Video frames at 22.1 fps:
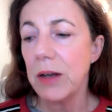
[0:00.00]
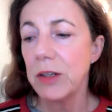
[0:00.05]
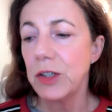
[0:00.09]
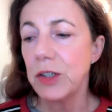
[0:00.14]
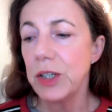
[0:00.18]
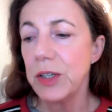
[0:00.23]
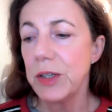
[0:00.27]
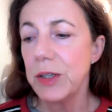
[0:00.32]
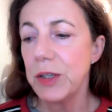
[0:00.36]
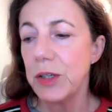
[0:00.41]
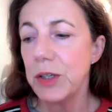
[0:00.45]

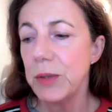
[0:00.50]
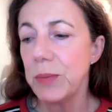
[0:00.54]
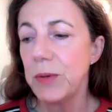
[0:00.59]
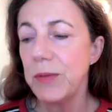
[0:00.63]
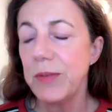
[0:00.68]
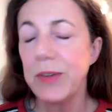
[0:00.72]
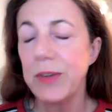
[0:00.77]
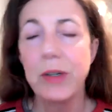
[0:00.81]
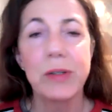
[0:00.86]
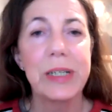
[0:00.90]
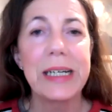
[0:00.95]
Just
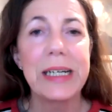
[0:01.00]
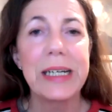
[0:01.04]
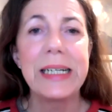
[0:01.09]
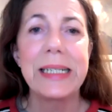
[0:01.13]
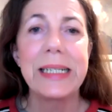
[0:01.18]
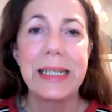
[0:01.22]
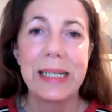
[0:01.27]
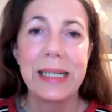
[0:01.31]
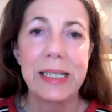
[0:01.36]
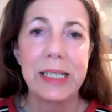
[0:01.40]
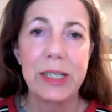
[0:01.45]
moving on to
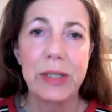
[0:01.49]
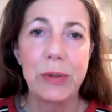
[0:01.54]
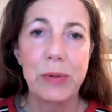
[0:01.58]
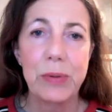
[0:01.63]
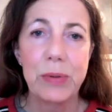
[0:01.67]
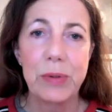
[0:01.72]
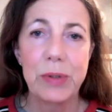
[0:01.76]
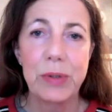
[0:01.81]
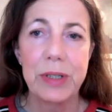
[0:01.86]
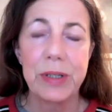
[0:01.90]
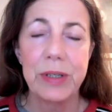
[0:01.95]
eating
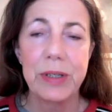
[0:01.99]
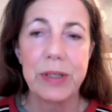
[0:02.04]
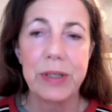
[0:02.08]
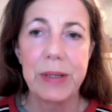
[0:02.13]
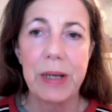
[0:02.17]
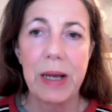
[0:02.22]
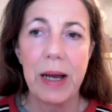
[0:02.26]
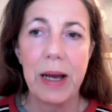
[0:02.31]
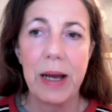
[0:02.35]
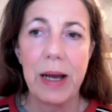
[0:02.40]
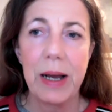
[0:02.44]

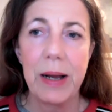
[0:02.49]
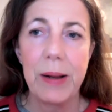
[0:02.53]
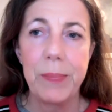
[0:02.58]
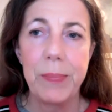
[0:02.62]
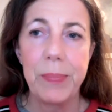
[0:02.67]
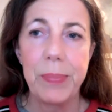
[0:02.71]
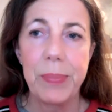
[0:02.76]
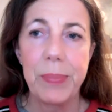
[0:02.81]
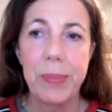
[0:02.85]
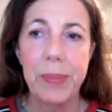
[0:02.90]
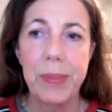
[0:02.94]
disorders.
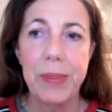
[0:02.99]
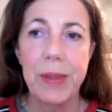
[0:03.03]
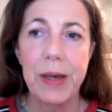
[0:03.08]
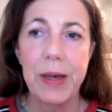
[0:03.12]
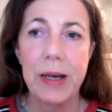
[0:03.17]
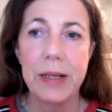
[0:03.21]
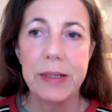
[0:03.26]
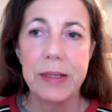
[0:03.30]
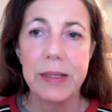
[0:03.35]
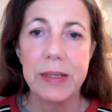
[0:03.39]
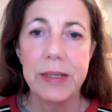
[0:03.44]

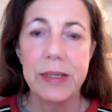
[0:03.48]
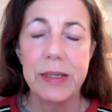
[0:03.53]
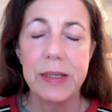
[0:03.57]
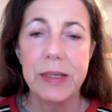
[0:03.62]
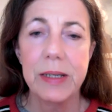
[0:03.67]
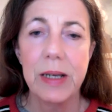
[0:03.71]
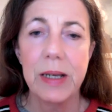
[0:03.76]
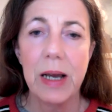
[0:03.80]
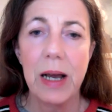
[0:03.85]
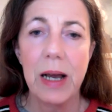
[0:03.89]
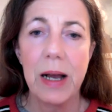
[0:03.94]
That's
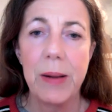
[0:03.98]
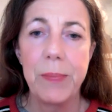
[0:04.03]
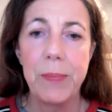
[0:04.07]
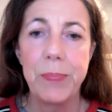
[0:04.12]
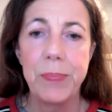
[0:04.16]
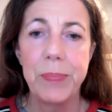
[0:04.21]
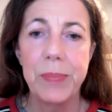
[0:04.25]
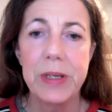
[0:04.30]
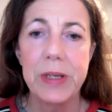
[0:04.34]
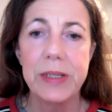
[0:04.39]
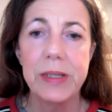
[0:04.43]

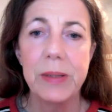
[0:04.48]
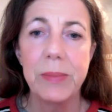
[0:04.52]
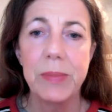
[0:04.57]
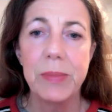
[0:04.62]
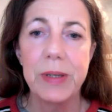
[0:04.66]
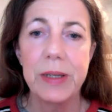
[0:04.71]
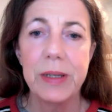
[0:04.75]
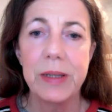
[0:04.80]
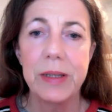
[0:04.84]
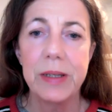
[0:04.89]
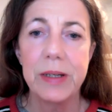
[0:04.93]

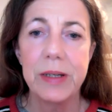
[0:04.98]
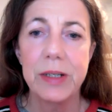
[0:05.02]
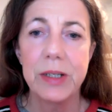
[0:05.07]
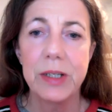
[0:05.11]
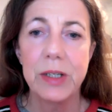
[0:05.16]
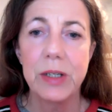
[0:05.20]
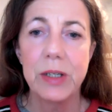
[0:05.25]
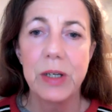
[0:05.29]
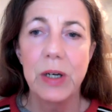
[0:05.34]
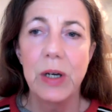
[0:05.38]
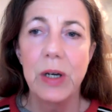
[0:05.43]
something that
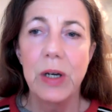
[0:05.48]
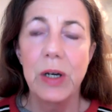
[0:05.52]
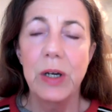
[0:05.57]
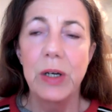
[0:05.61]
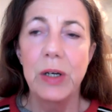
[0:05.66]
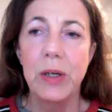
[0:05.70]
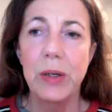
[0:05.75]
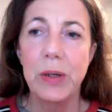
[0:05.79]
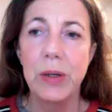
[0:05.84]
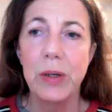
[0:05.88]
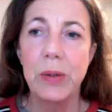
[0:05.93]

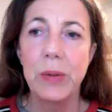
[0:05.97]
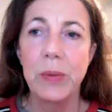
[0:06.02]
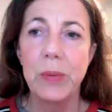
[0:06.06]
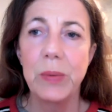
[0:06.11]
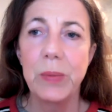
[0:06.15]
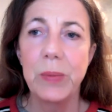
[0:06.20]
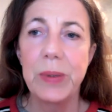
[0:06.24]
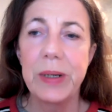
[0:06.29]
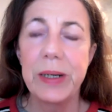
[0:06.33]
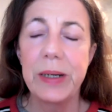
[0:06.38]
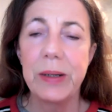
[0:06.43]

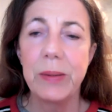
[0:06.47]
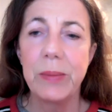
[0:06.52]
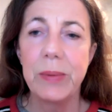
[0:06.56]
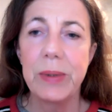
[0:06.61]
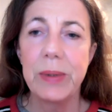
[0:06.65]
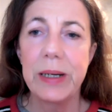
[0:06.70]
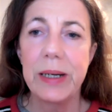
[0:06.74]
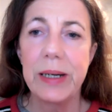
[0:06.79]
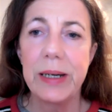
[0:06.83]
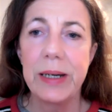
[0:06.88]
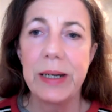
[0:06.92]
we
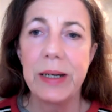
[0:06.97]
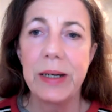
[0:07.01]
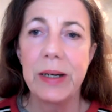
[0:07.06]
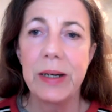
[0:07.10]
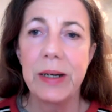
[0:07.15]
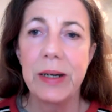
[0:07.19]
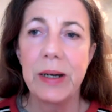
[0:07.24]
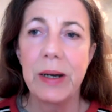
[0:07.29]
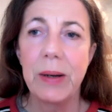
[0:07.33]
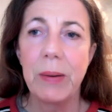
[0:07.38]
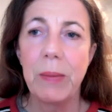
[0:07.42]

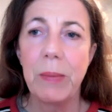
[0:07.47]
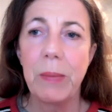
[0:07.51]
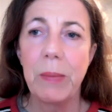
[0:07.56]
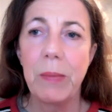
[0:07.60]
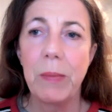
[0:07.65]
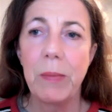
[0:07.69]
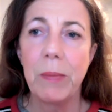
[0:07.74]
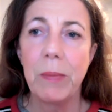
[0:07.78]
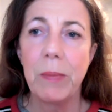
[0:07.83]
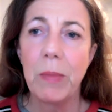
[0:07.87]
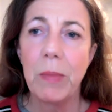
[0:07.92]
hear
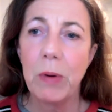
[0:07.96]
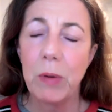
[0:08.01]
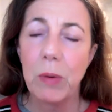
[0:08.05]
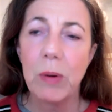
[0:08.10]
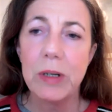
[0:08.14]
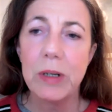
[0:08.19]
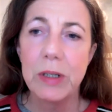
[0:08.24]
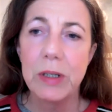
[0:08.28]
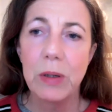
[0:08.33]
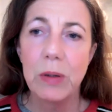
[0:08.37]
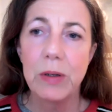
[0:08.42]

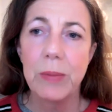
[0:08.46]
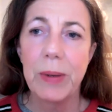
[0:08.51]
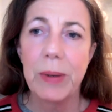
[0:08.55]
quite a lot